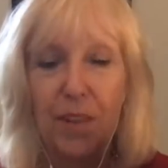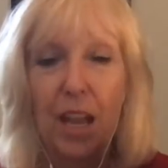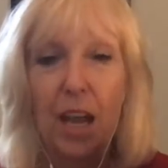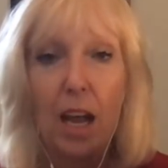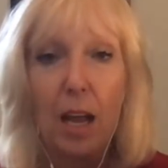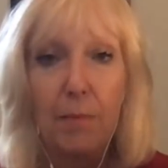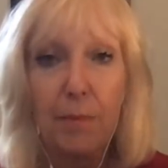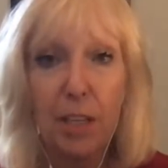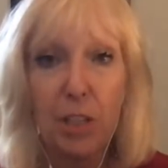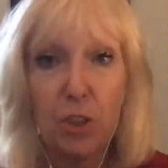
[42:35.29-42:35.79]

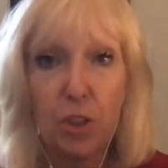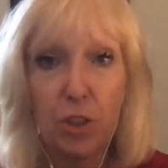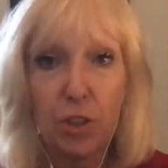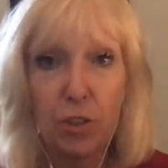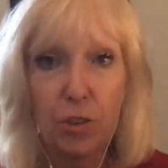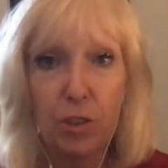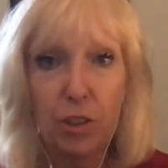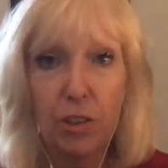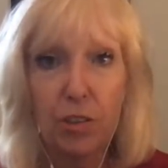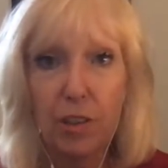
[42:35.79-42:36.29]
I mentioned
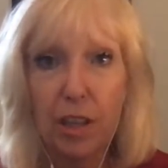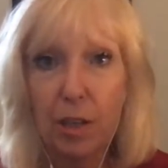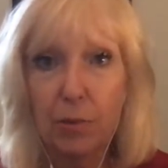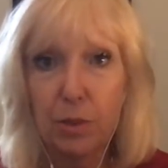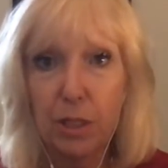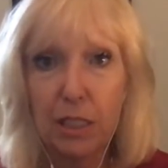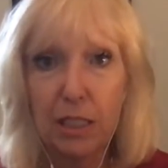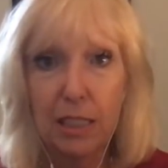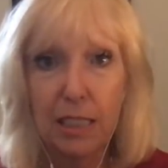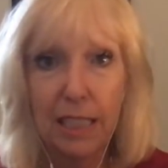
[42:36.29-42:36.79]
earlier that I was
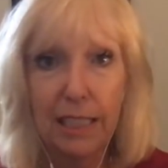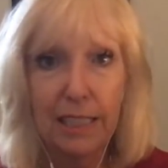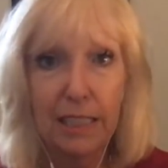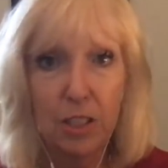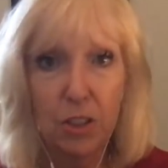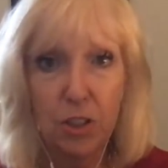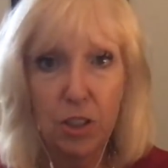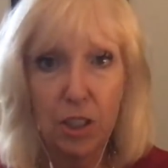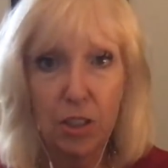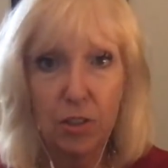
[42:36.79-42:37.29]
the
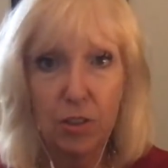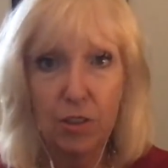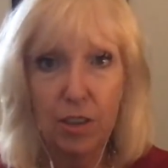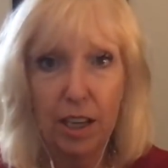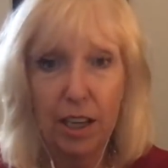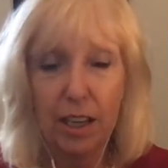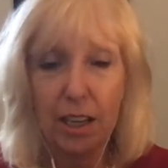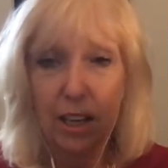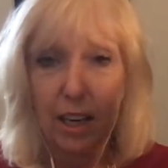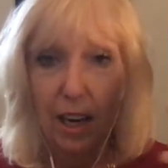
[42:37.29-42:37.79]
dentist
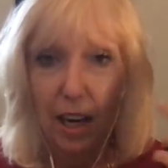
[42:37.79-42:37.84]
yesterday.